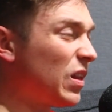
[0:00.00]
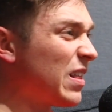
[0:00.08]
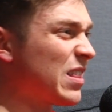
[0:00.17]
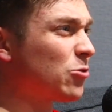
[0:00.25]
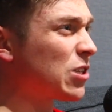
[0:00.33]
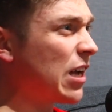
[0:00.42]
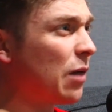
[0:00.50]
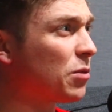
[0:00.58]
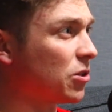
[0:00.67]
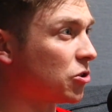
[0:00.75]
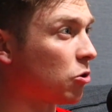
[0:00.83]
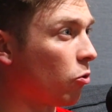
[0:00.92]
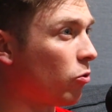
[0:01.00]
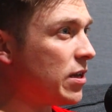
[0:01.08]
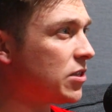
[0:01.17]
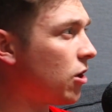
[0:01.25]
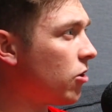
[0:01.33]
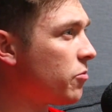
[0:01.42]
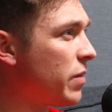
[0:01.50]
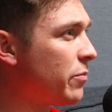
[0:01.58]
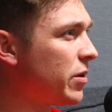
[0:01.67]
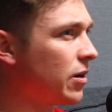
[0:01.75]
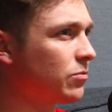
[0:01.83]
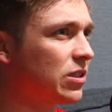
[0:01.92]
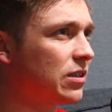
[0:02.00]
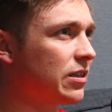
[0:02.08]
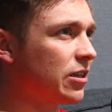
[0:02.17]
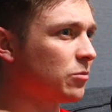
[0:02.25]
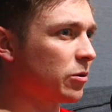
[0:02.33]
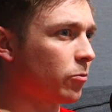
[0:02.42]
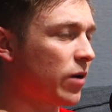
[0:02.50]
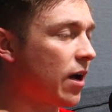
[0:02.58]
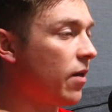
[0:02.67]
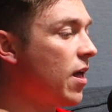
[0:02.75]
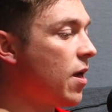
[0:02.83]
There was a couple of toys I remembered. I'm sitting there, I'm like, wow.